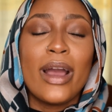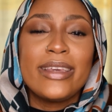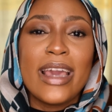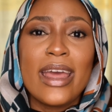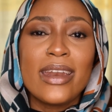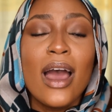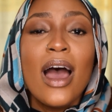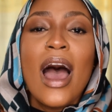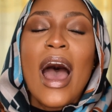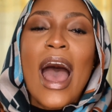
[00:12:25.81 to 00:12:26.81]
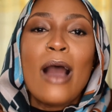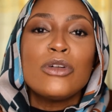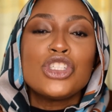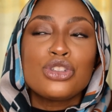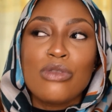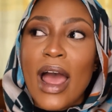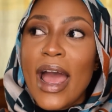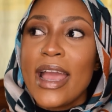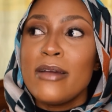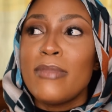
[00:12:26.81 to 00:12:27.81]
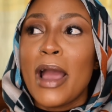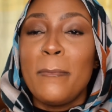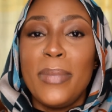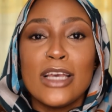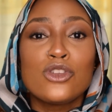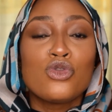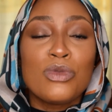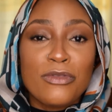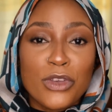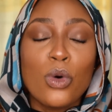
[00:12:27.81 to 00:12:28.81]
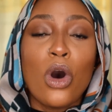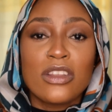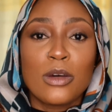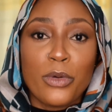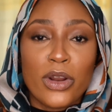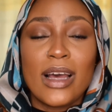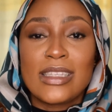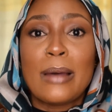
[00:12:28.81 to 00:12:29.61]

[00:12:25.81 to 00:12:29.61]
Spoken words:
Again, I will try my best to review all the products